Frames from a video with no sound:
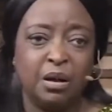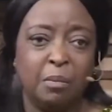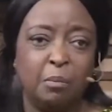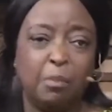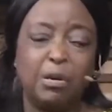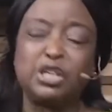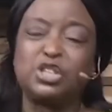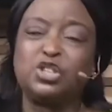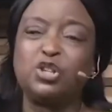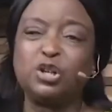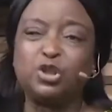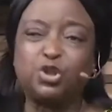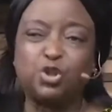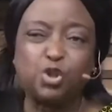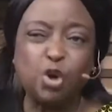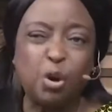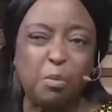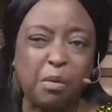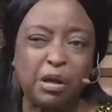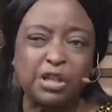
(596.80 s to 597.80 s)
But it's not
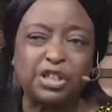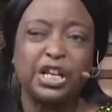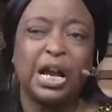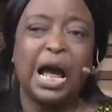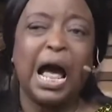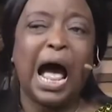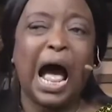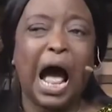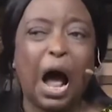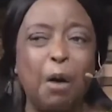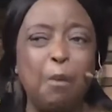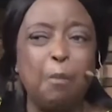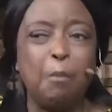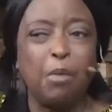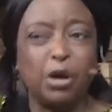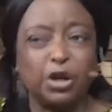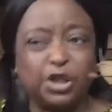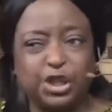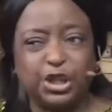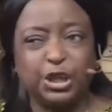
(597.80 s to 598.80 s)
so much how
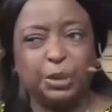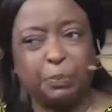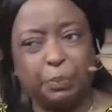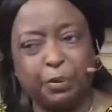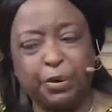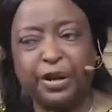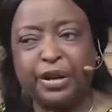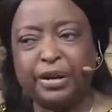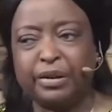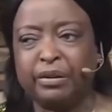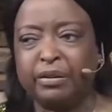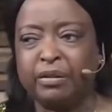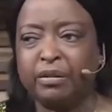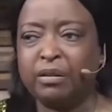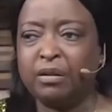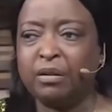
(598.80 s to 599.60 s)
much he prayed,